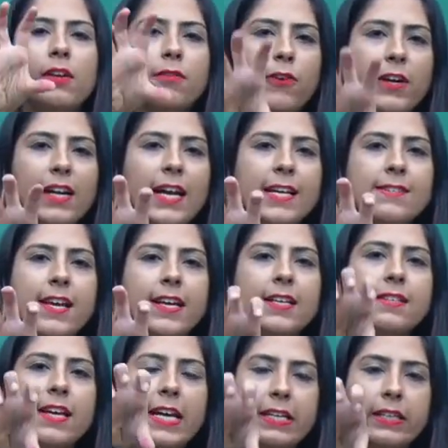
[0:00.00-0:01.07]
fertilized egg
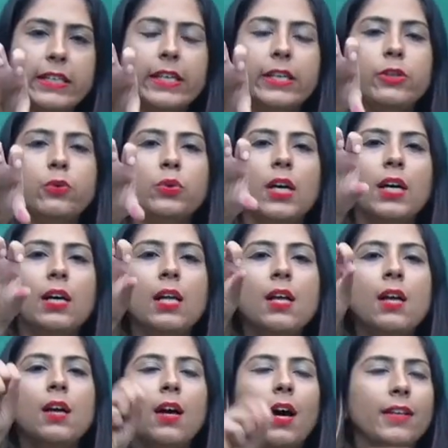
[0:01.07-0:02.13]
is entered into the,
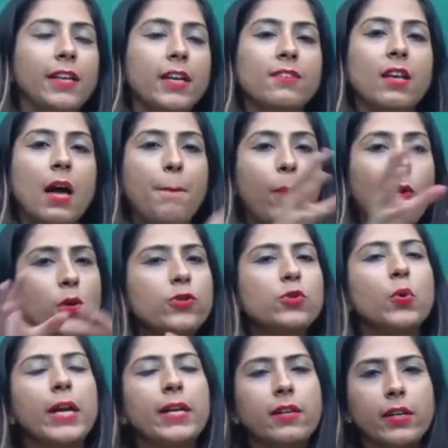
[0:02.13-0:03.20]
they are supposed to
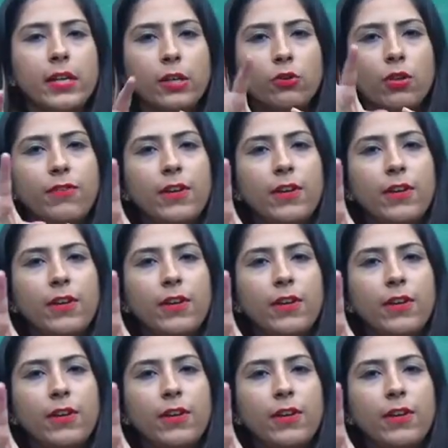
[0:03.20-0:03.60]
enter into the